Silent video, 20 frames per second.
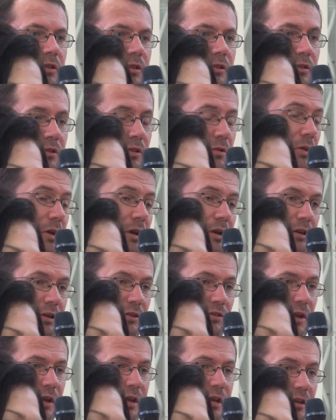Con- I
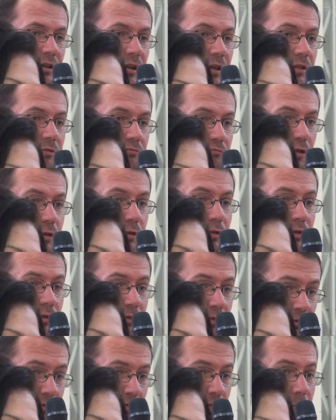can take another route
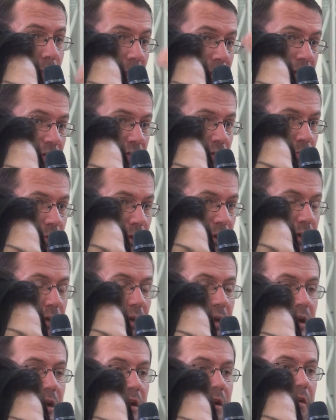to, from A to B